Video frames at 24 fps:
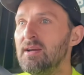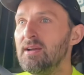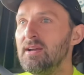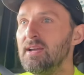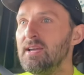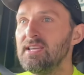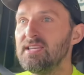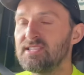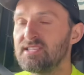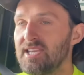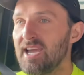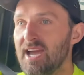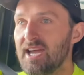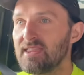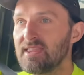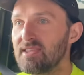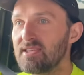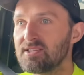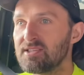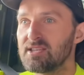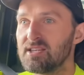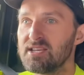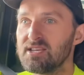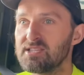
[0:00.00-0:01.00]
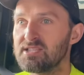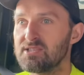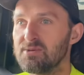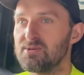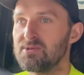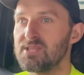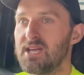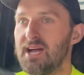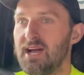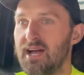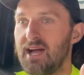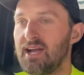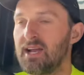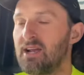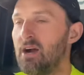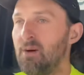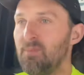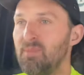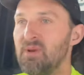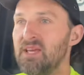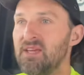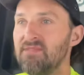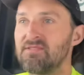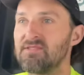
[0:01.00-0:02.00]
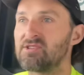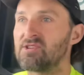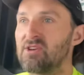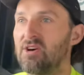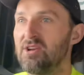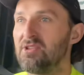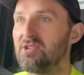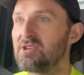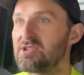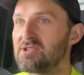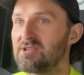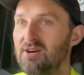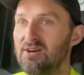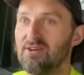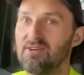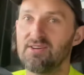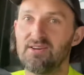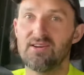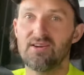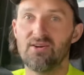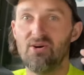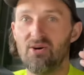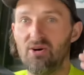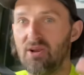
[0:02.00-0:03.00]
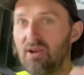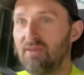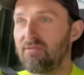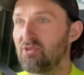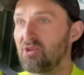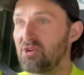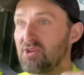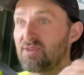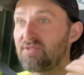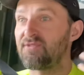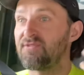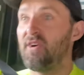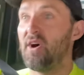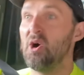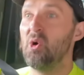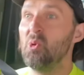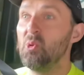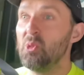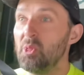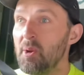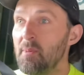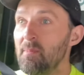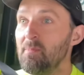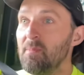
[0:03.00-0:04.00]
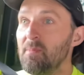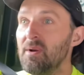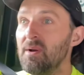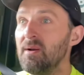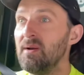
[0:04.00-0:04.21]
he said the solicitor was like i can't believe it's gone on this long all i've done is phone them